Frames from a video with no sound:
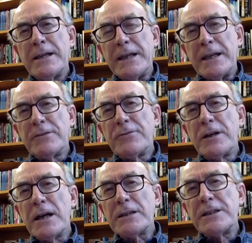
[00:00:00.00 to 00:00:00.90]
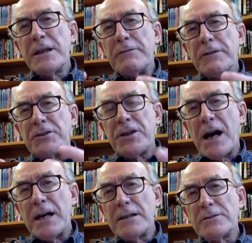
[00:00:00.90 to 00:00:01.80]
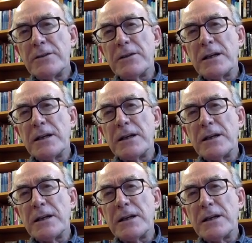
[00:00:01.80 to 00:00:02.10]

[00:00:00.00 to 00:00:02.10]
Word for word: the introduction of a child to the